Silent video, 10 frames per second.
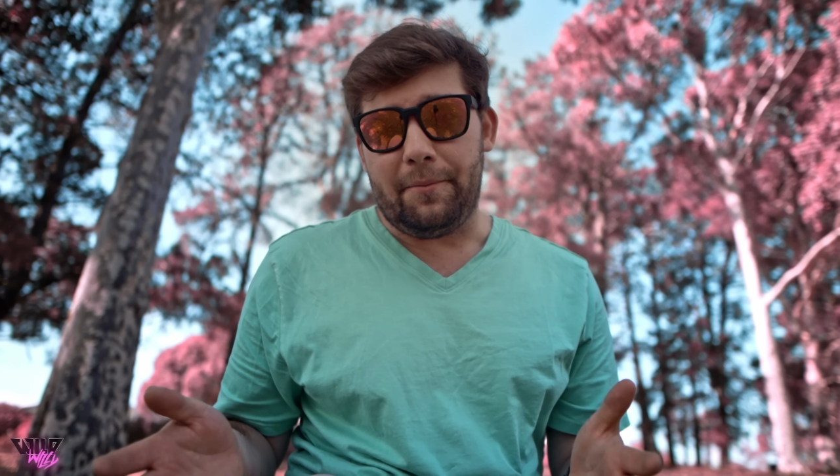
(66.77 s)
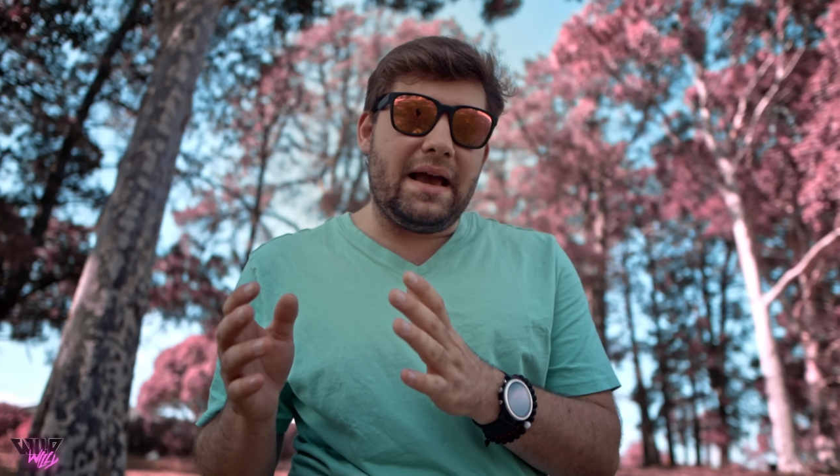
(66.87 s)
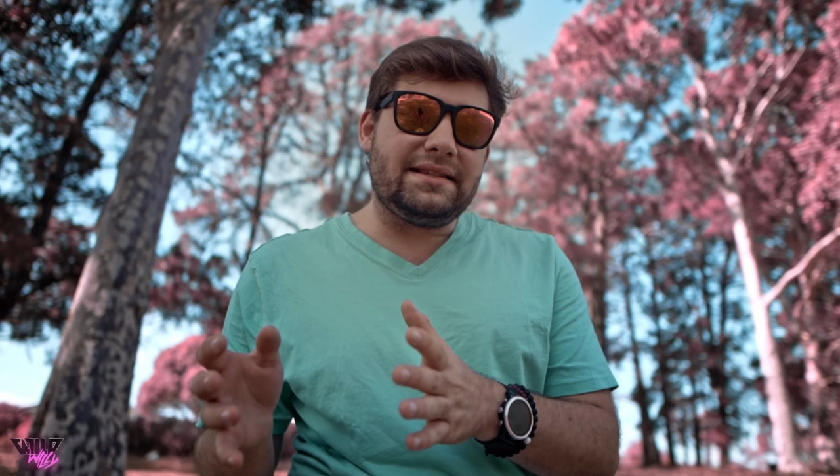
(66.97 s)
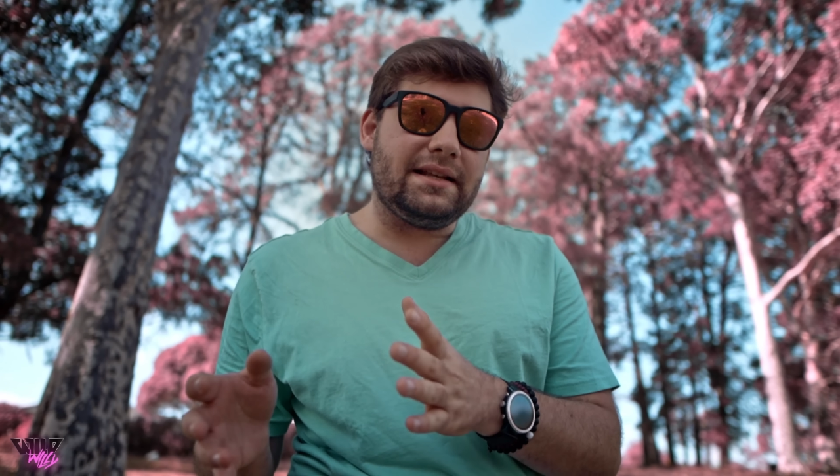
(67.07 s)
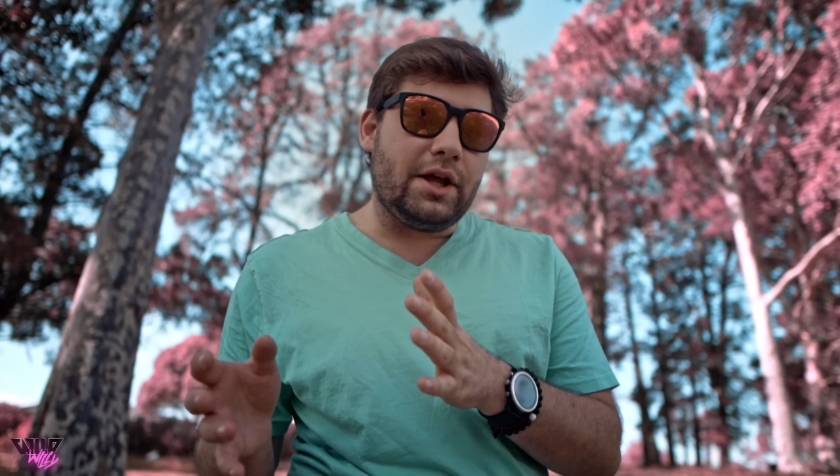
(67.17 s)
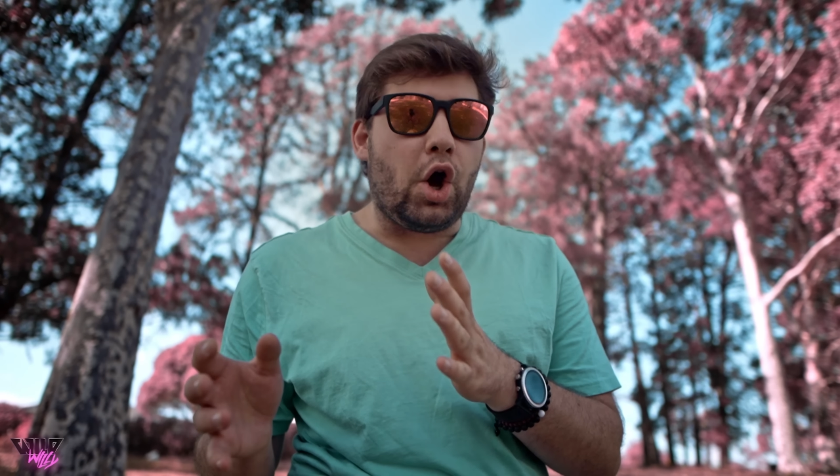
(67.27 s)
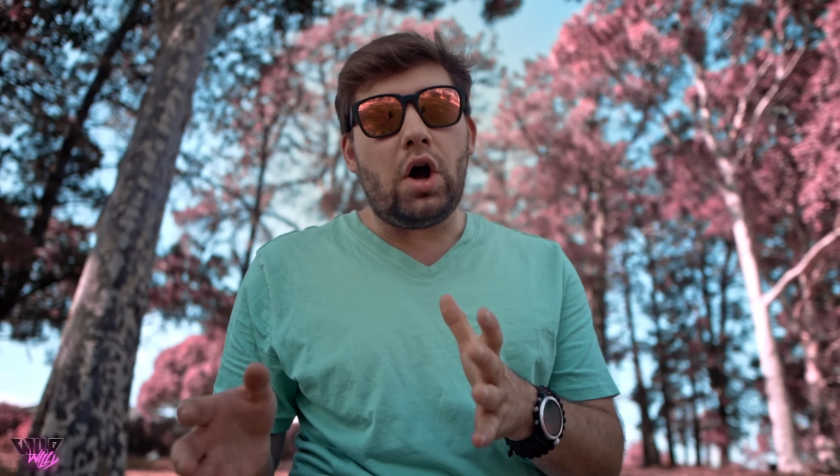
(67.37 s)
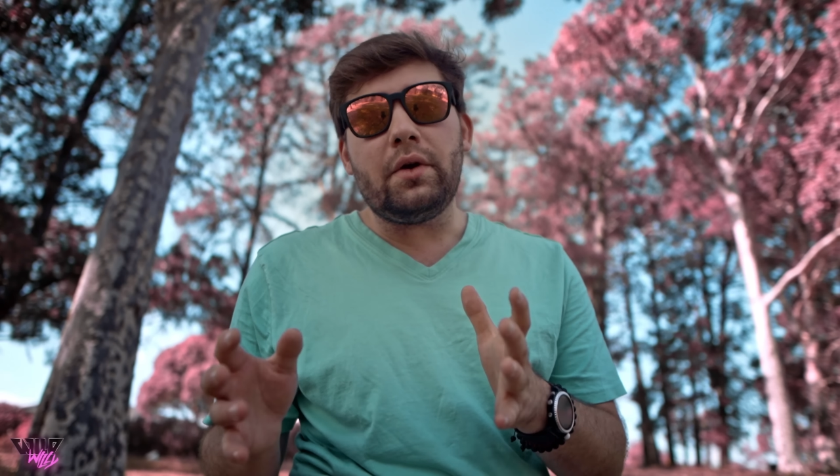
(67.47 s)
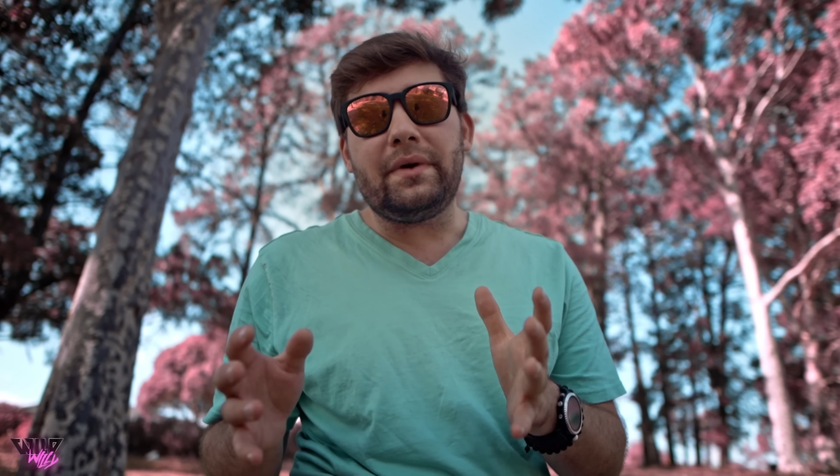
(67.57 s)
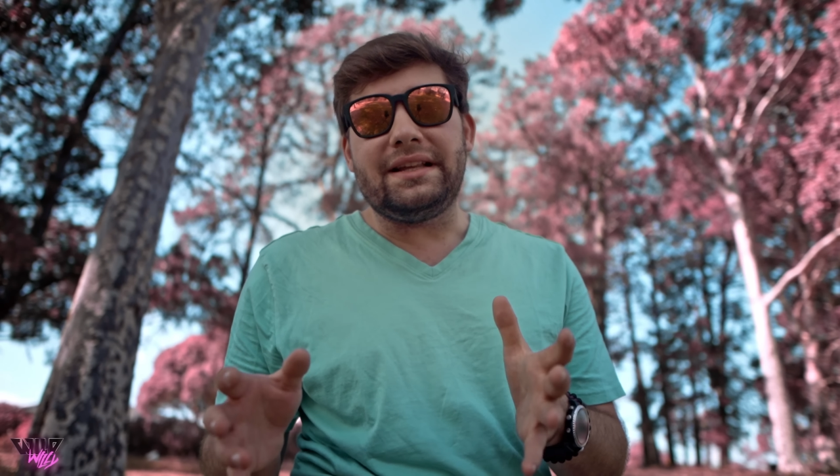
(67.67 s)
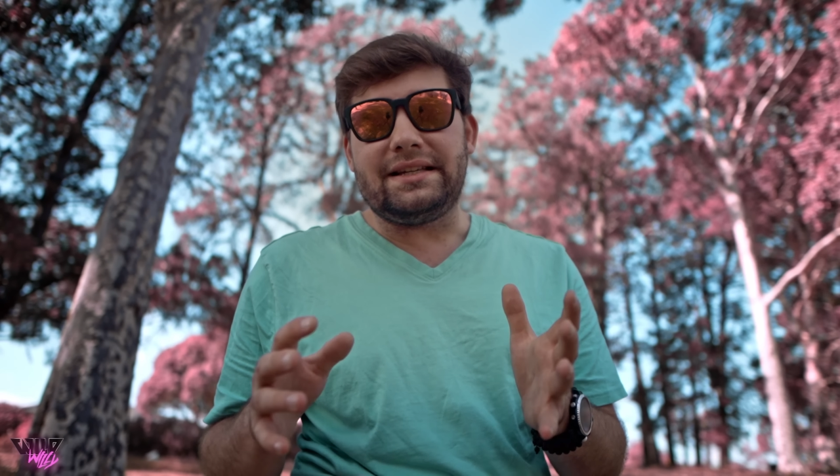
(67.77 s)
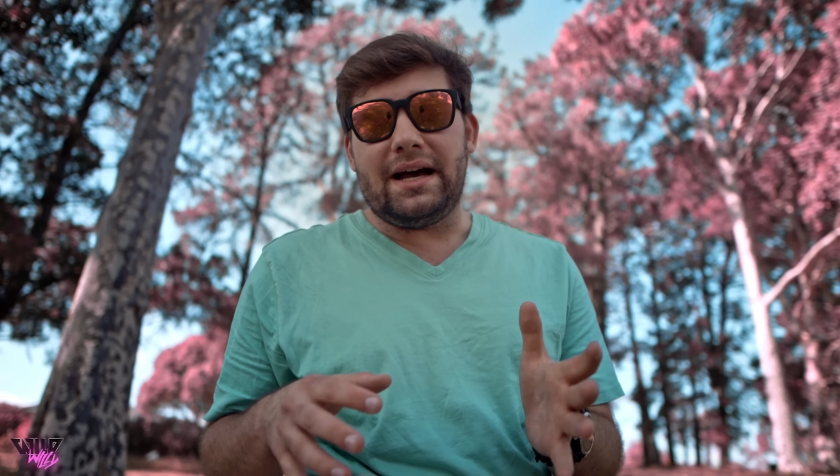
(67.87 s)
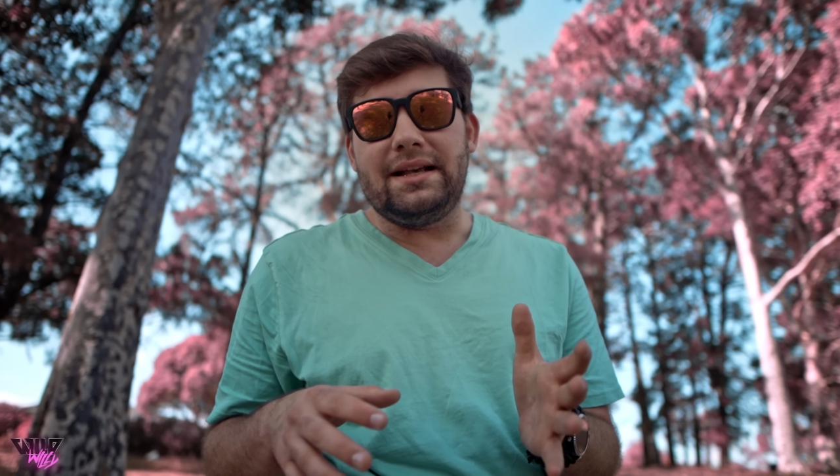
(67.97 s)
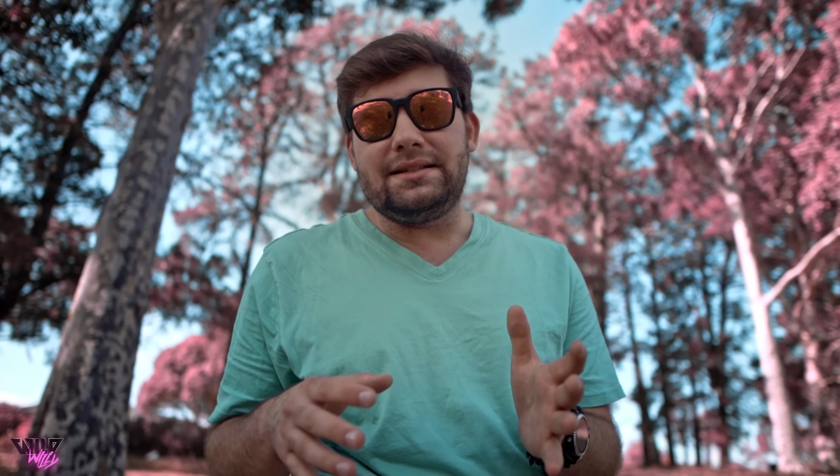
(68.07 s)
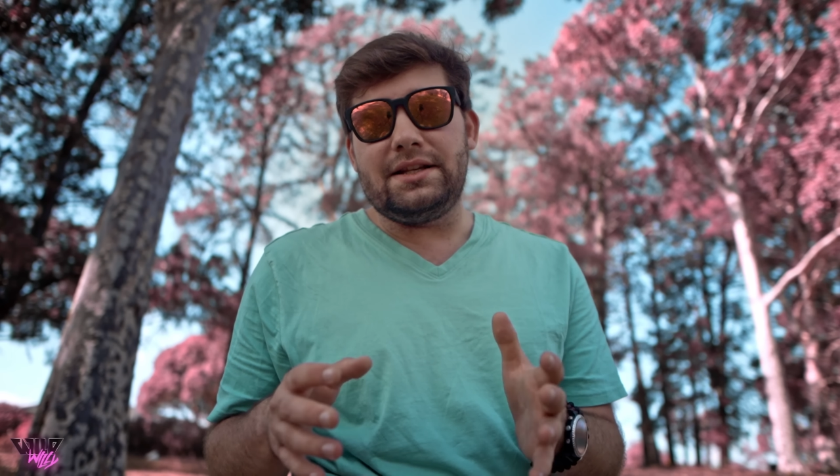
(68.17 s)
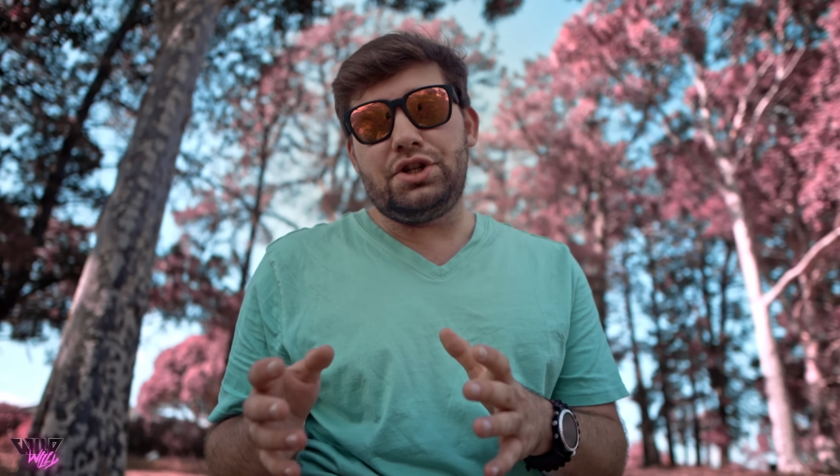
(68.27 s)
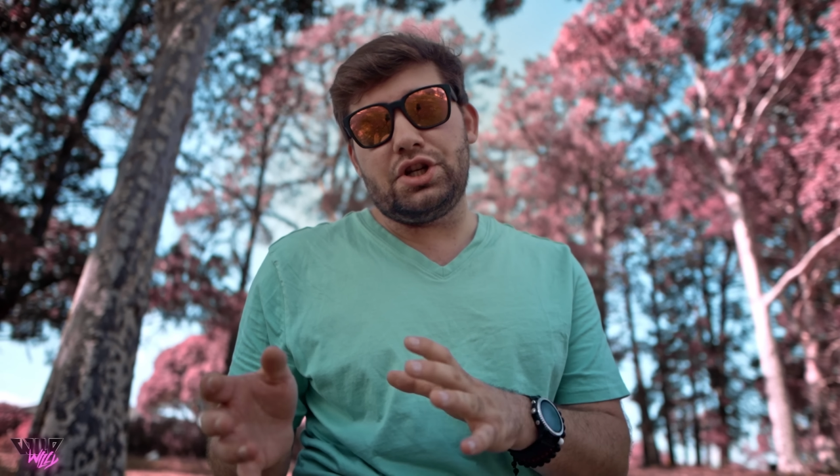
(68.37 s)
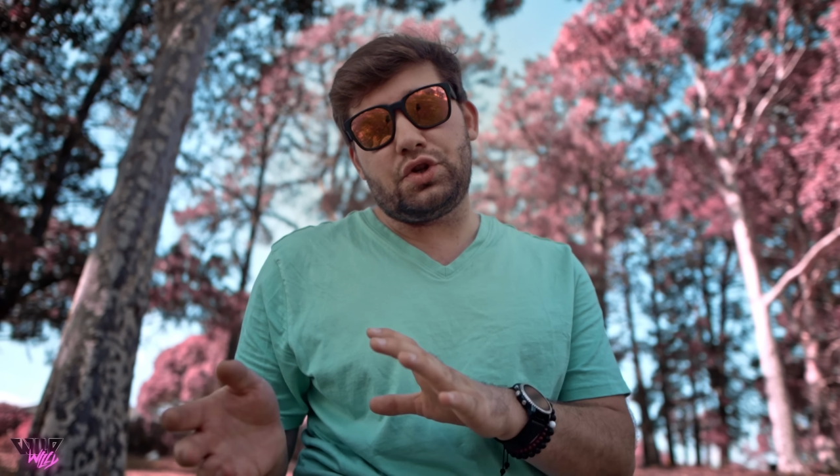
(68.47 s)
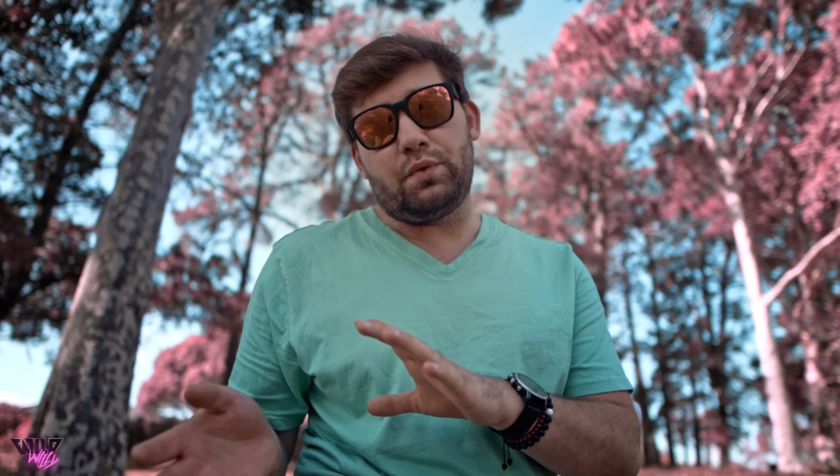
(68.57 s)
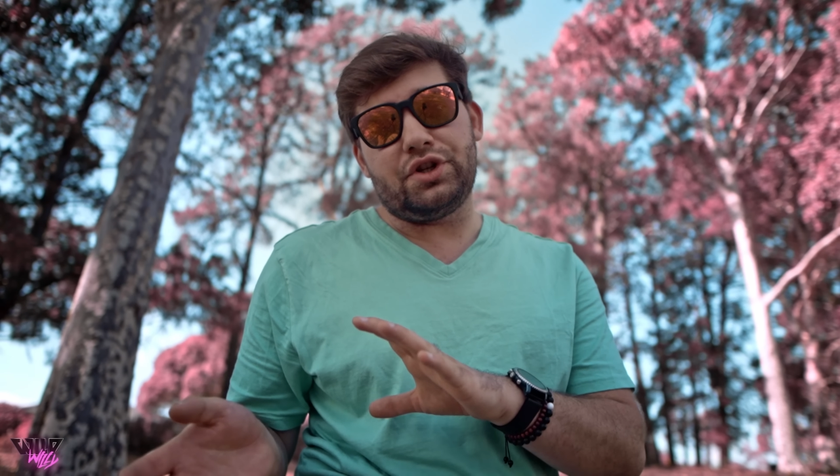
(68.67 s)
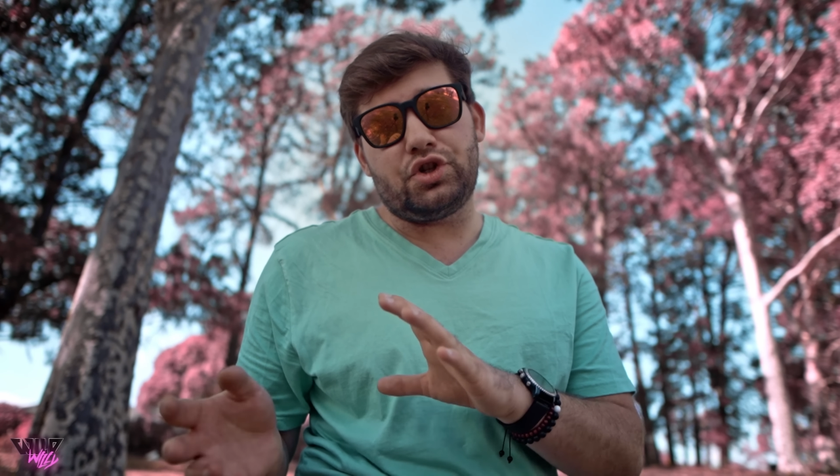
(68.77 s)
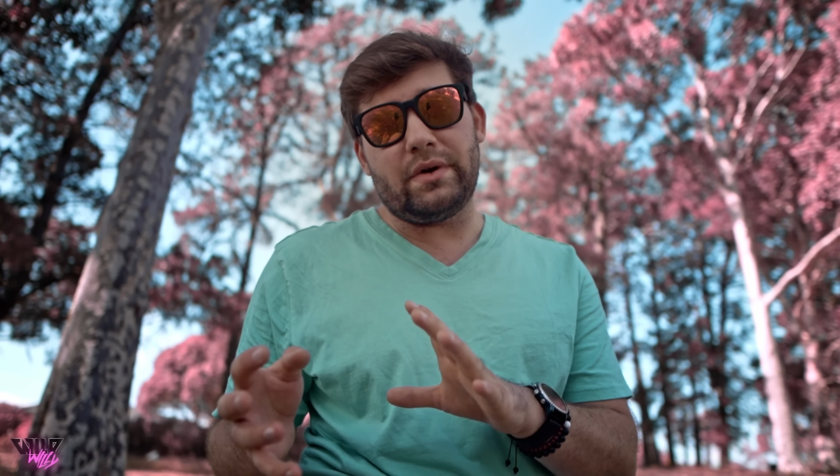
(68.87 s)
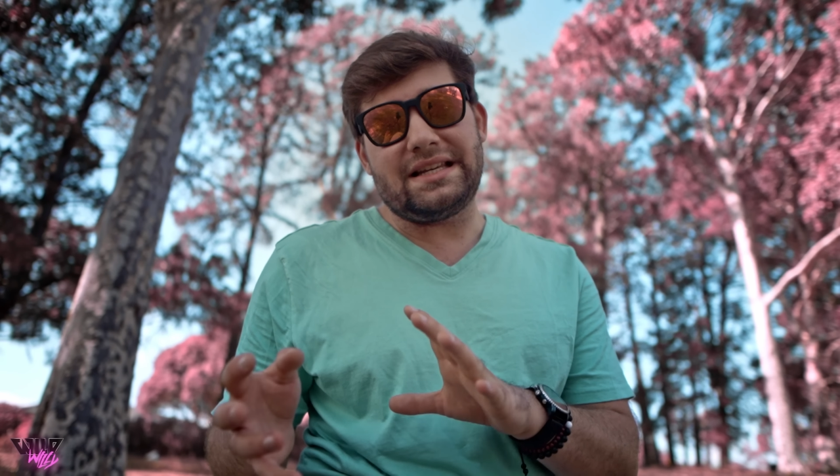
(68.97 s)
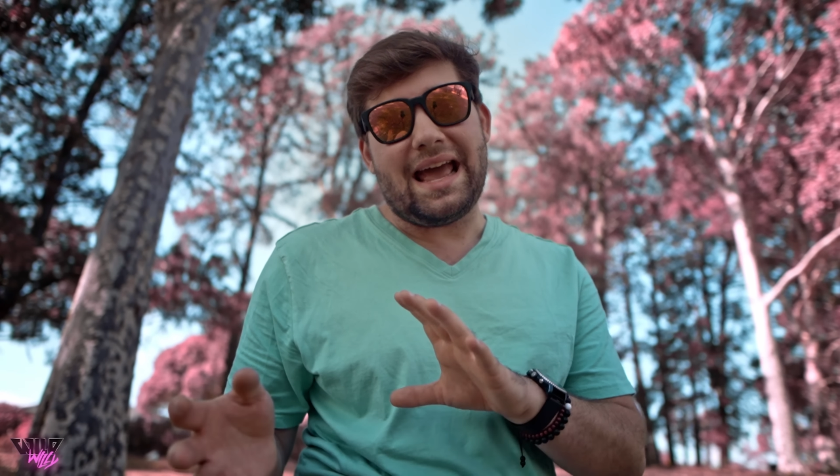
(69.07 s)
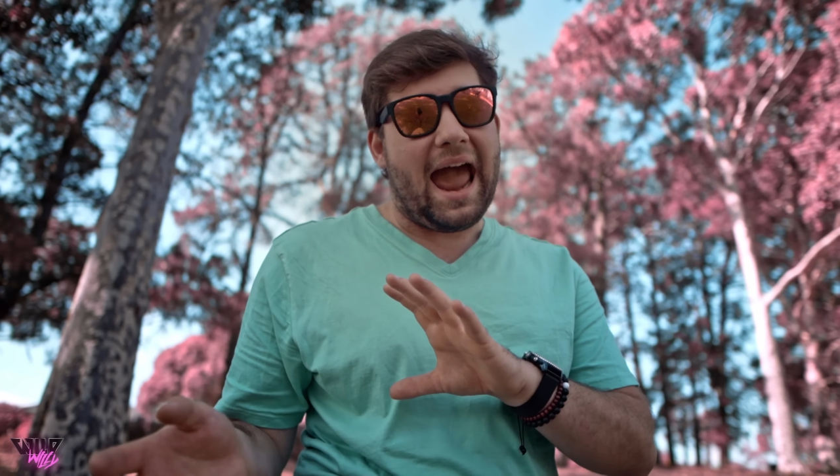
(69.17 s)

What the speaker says: Basically, all it really does is just restrict